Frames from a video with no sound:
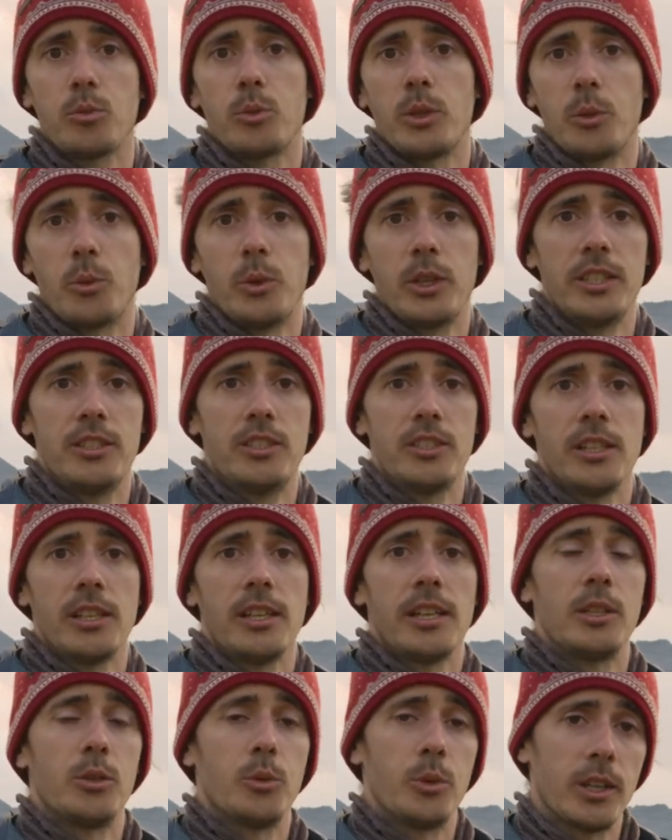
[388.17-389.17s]
We read
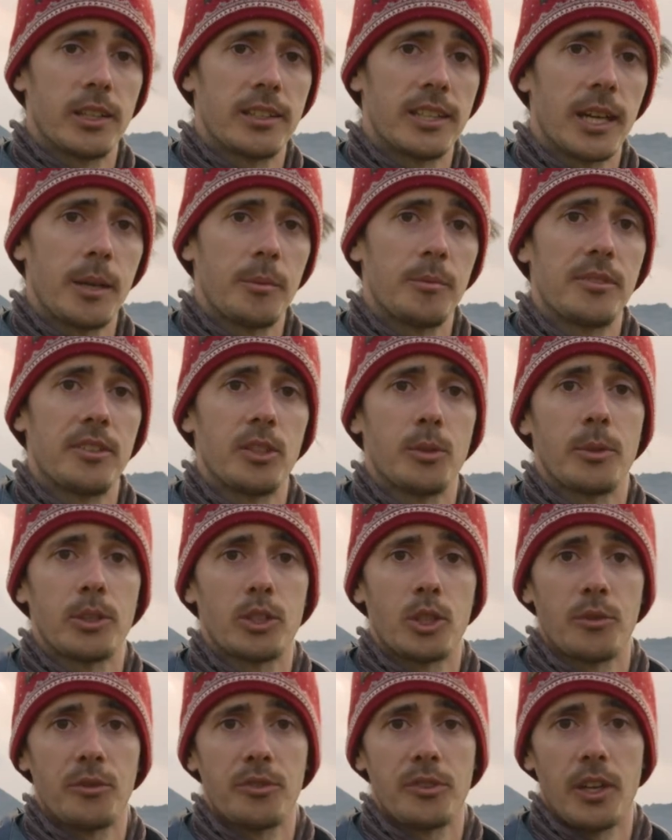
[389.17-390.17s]
in real time the
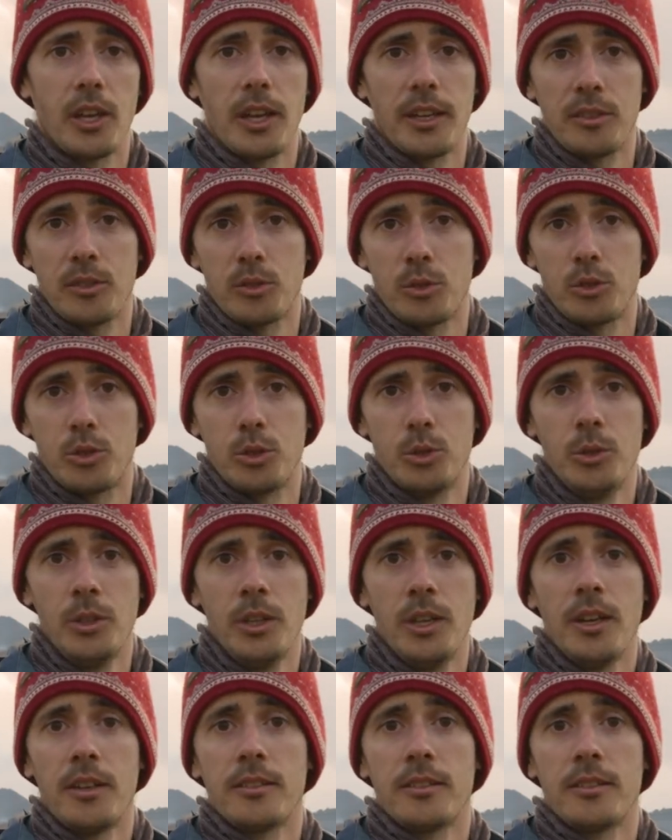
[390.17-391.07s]
amount of SO2